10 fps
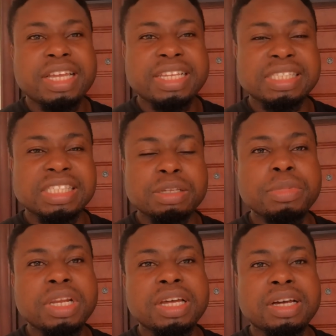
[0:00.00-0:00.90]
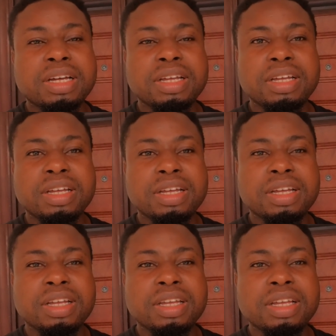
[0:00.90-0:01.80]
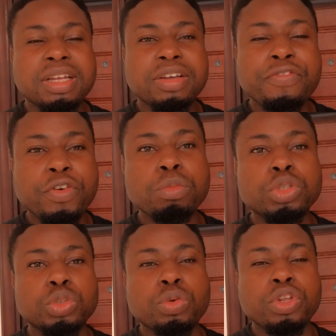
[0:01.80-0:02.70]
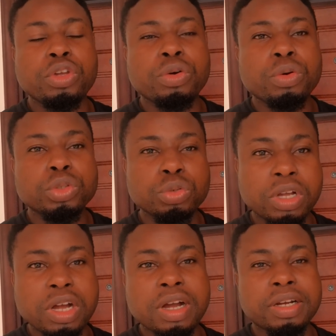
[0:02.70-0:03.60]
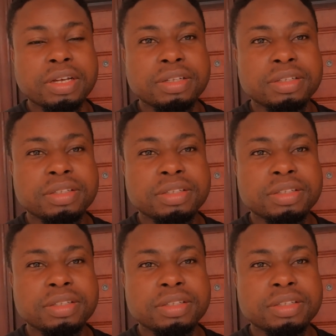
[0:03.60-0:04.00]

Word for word: a similar film studio to Ghana.